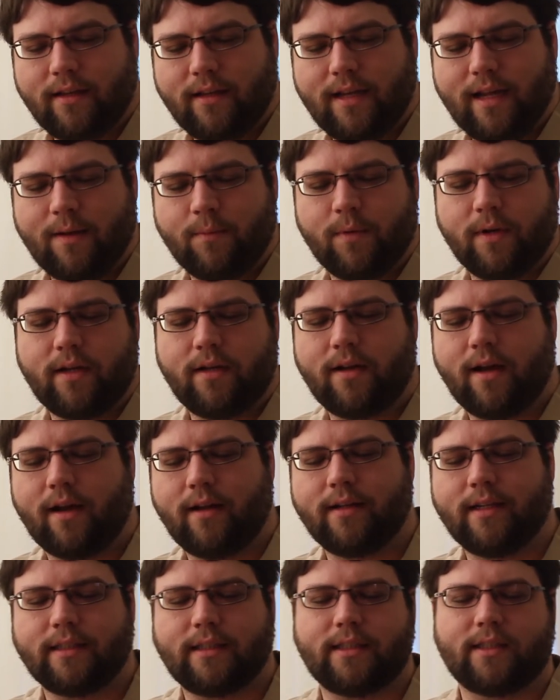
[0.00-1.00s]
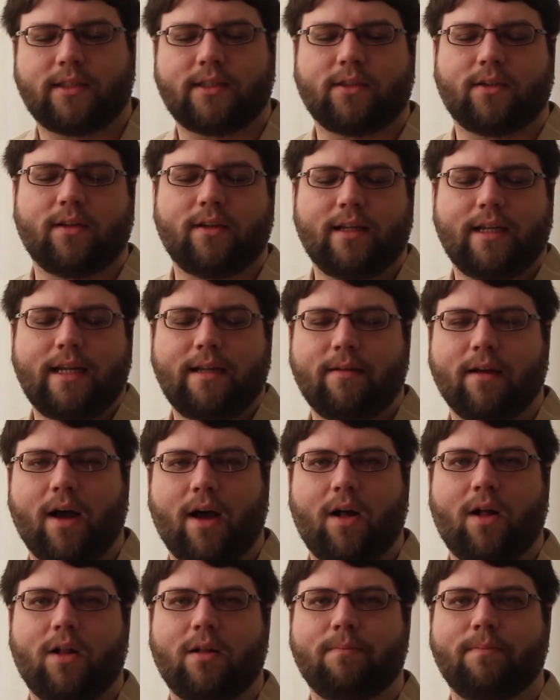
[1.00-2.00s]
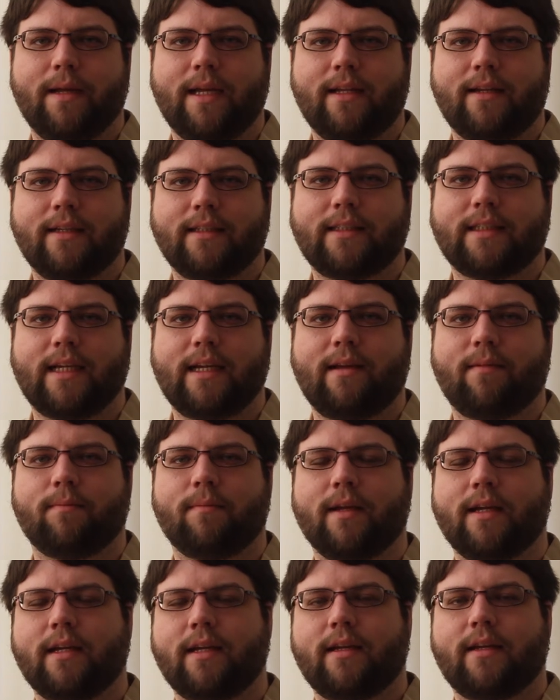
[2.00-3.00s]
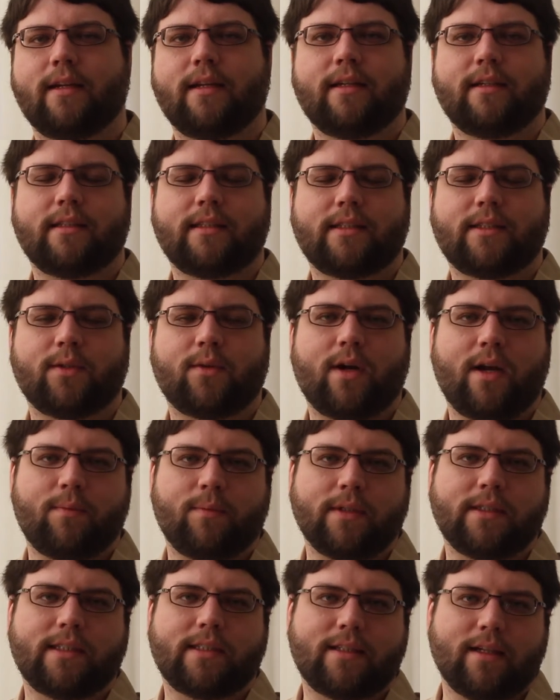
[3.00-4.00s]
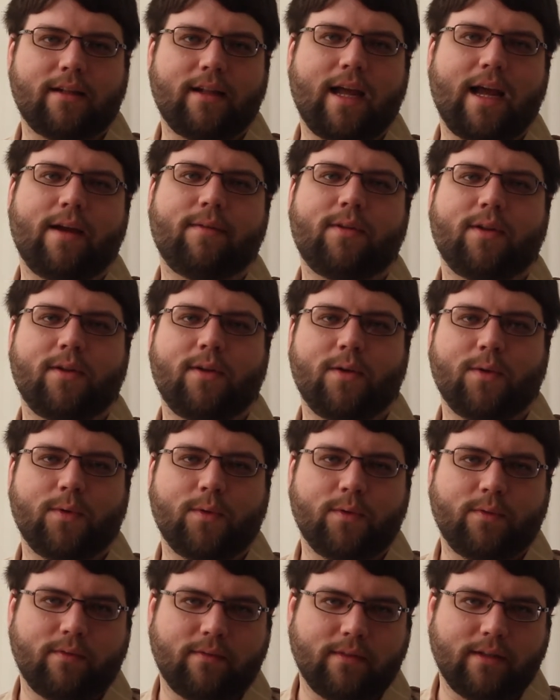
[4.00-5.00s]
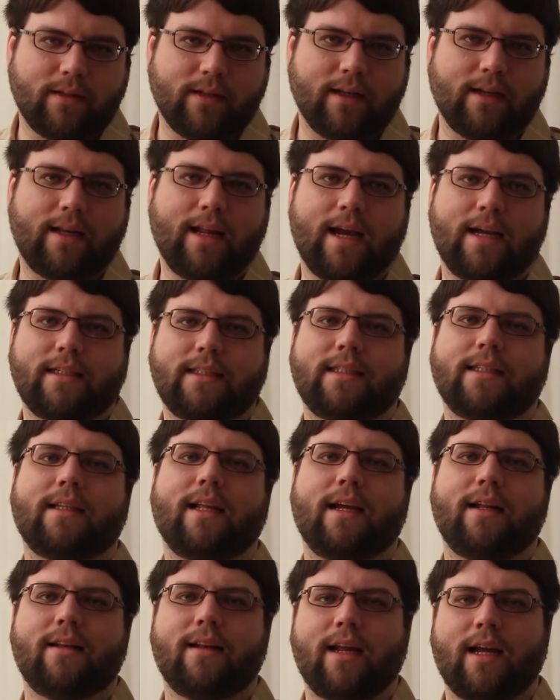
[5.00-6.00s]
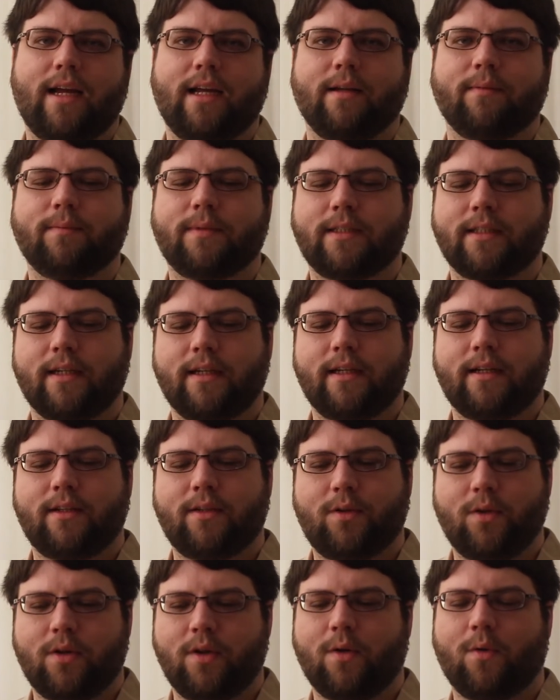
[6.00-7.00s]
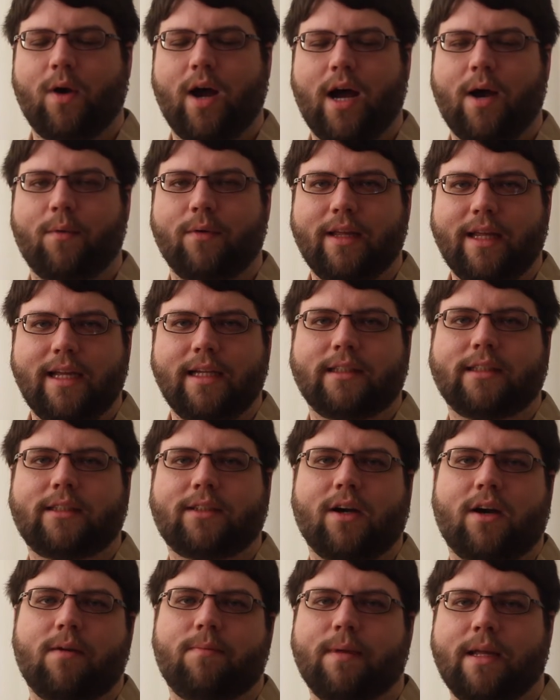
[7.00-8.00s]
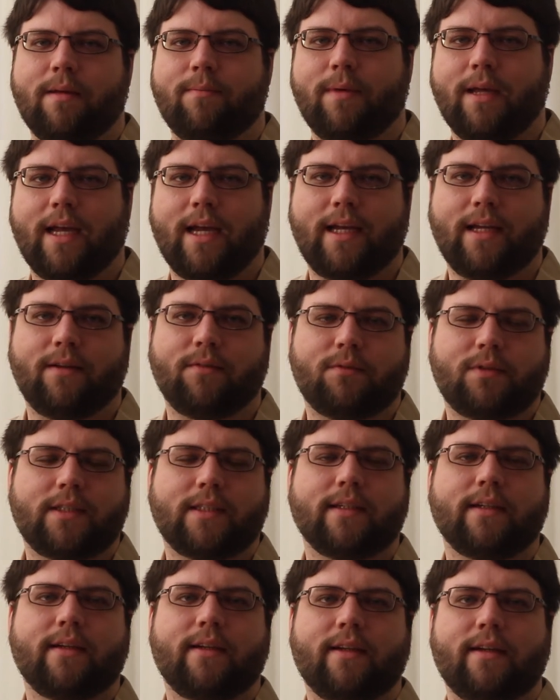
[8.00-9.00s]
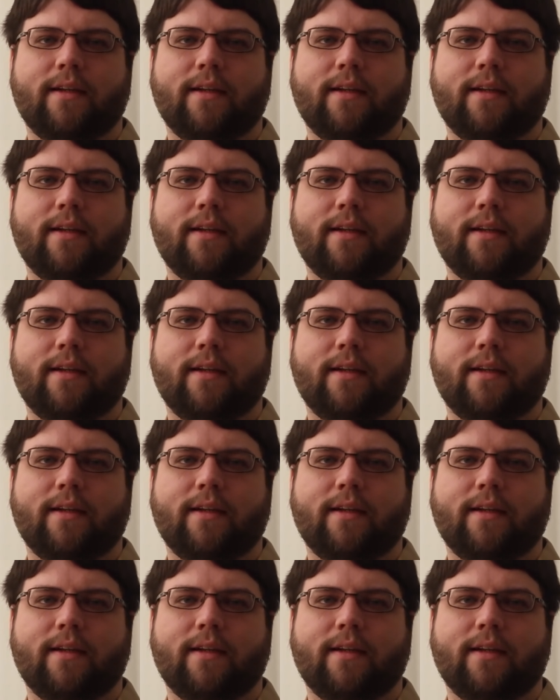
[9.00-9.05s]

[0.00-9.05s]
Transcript: they would not necessarily all be the same. So I would still have to do the test 10 times to know how each copy behaves.